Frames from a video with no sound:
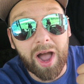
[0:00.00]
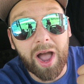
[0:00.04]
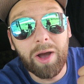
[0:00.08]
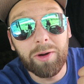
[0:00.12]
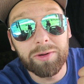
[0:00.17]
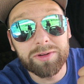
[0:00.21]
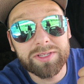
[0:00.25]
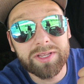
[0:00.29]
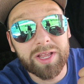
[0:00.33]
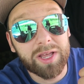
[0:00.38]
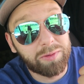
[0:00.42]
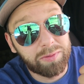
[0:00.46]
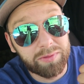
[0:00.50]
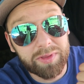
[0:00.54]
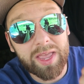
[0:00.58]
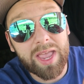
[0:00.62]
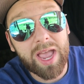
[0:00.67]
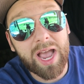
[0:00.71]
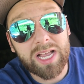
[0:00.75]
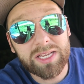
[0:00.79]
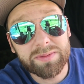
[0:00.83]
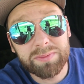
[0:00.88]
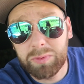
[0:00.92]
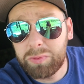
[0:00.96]
I was like, when
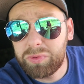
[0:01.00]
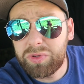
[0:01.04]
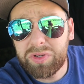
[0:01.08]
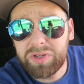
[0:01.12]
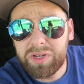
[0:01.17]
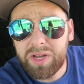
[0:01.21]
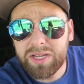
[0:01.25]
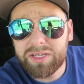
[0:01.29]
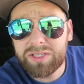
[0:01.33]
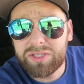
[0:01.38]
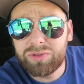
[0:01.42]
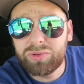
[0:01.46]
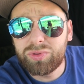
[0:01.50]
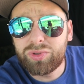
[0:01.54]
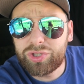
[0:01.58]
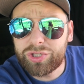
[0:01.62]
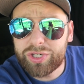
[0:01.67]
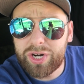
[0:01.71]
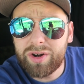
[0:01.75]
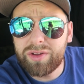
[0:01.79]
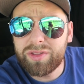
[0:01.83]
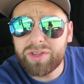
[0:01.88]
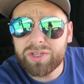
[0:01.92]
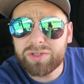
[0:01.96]
they asked me, would you like to
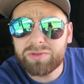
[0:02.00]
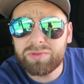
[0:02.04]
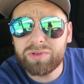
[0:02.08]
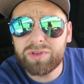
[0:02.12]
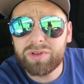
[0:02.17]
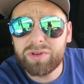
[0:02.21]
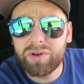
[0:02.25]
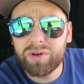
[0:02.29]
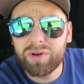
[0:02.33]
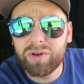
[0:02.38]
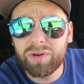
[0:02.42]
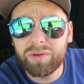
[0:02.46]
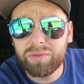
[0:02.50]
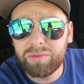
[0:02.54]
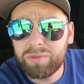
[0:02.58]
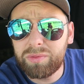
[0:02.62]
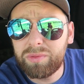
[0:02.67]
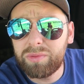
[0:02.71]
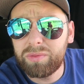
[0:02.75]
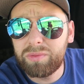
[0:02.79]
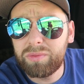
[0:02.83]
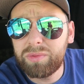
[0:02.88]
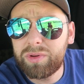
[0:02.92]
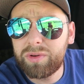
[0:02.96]
share this with
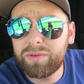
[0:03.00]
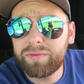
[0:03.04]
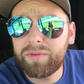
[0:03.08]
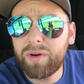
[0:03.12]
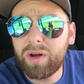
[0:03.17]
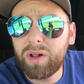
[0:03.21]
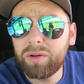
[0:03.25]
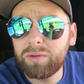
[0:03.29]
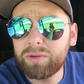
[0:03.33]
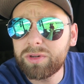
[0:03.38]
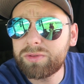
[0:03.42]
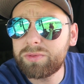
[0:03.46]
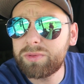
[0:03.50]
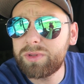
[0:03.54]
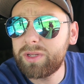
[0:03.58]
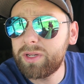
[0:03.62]
your followers?